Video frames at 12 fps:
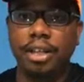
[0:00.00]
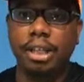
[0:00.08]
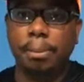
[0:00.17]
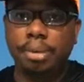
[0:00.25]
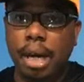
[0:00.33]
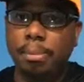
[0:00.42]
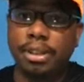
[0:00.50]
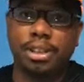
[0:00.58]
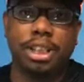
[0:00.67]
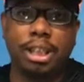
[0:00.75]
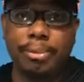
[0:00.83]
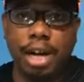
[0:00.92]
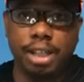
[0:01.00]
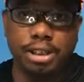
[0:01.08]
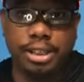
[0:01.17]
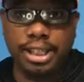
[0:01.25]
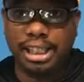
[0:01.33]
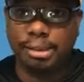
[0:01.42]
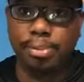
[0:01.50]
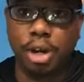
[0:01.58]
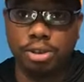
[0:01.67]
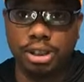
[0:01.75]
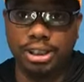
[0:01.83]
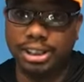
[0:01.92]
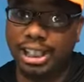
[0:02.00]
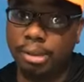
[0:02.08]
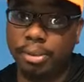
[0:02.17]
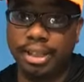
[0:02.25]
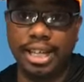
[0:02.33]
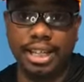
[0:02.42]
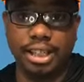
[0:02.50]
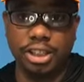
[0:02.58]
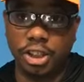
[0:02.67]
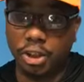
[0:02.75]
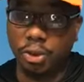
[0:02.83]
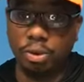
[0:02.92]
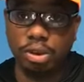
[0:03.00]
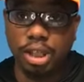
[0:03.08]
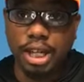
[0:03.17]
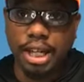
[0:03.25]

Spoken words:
the public to come out and see these boats and see what they can do,